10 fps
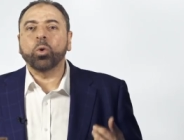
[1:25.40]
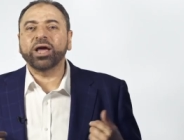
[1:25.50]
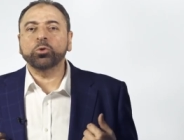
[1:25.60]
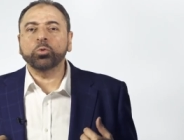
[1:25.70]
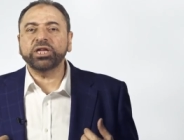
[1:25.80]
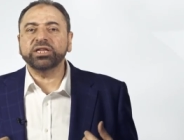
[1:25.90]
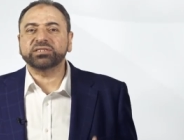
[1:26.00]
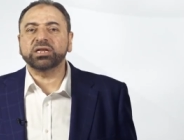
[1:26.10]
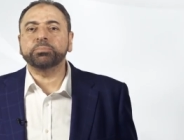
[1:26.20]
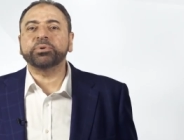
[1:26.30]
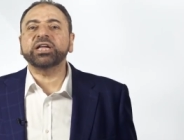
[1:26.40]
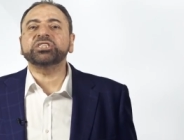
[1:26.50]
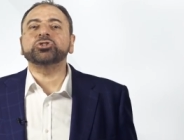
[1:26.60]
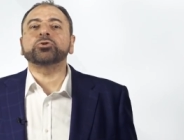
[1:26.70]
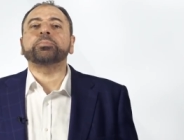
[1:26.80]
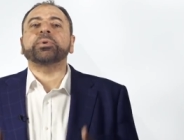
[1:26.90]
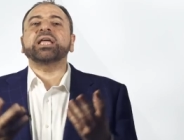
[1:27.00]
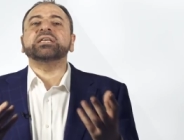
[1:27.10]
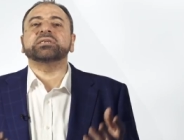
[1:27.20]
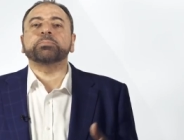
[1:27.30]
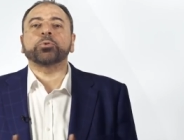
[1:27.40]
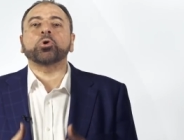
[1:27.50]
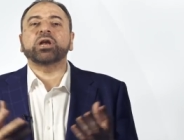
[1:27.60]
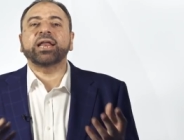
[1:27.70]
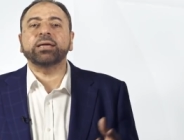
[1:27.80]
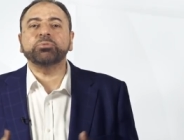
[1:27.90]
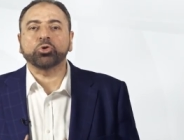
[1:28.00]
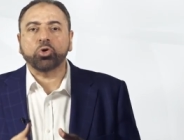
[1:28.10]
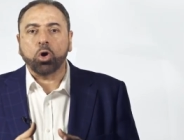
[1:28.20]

while we celebrate your praise and proclaim your